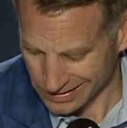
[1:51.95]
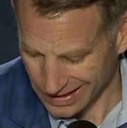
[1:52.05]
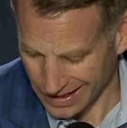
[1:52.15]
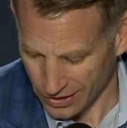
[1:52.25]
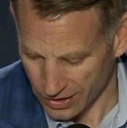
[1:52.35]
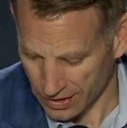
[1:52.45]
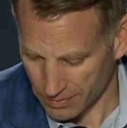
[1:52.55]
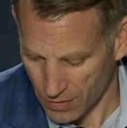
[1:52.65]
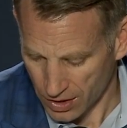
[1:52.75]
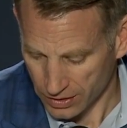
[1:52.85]
Aaron and
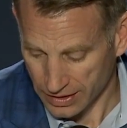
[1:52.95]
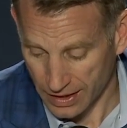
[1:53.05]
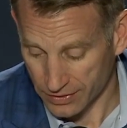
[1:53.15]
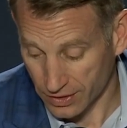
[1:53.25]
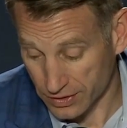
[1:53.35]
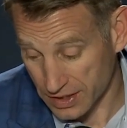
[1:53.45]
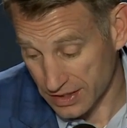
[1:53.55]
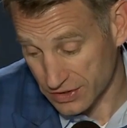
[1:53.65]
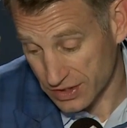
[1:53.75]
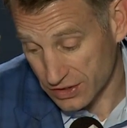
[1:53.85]
Mark had 13
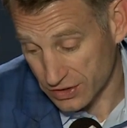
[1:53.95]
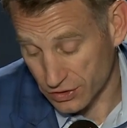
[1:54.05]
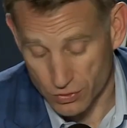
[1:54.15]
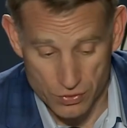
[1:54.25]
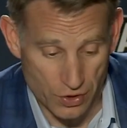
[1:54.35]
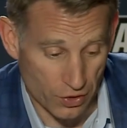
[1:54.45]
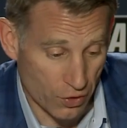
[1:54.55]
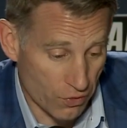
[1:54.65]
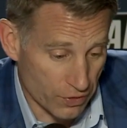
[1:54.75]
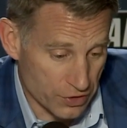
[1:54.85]
assists to 2
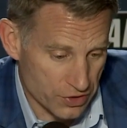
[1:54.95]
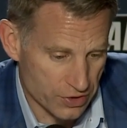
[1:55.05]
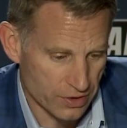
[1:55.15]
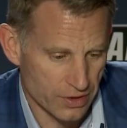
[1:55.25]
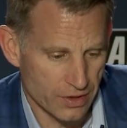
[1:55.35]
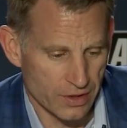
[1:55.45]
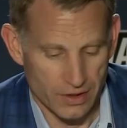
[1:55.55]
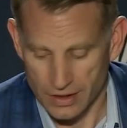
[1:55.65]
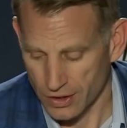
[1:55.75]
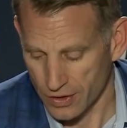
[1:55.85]
turnovers.
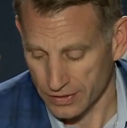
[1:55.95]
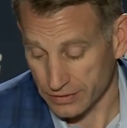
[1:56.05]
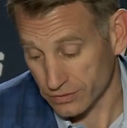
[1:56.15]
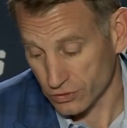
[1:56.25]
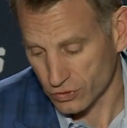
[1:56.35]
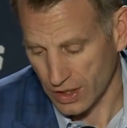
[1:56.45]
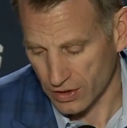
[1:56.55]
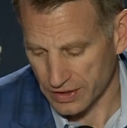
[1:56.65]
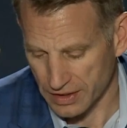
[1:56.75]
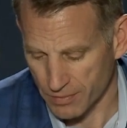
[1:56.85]
You know, and then
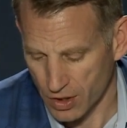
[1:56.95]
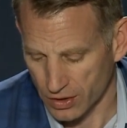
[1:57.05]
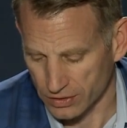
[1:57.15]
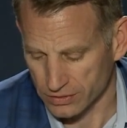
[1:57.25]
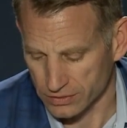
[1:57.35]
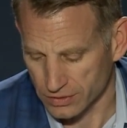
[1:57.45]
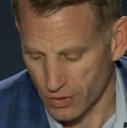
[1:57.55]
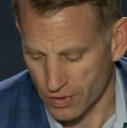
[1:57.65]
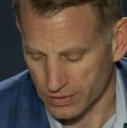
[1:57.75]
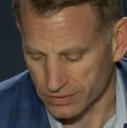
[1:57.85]
Trelly and Mark
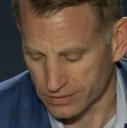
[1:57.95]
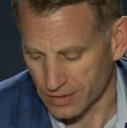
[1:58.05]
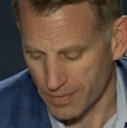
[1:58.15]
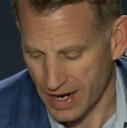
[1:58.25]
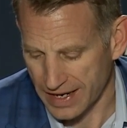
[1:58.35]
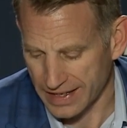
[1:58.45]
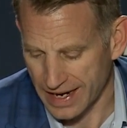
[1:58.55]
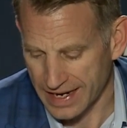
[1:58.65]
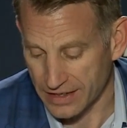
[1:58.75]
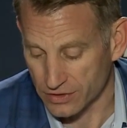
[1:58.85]
go combined
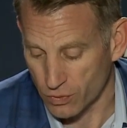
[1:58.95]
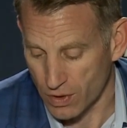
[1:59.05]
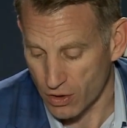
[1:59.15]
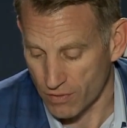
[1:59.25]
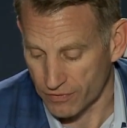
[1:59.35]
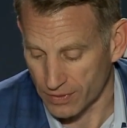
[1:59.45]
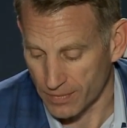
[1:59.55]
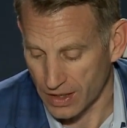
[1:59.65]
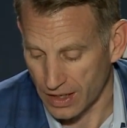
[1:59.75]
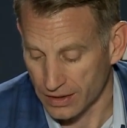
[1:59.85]
8 of 12
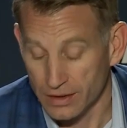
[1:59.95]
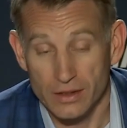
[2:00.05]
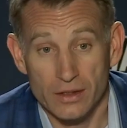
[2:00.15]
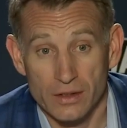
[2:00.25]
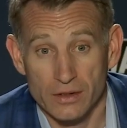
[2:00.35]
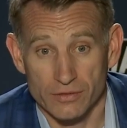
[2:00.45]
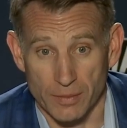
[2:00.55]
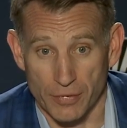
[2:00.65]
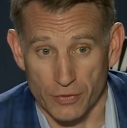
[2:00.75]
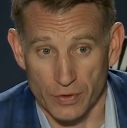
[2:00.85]
from
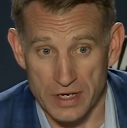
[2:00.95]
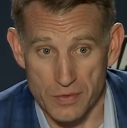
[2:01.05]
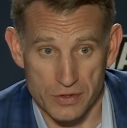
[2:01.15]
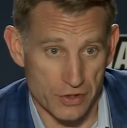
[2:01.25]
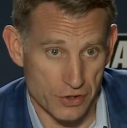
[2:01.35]
3, which is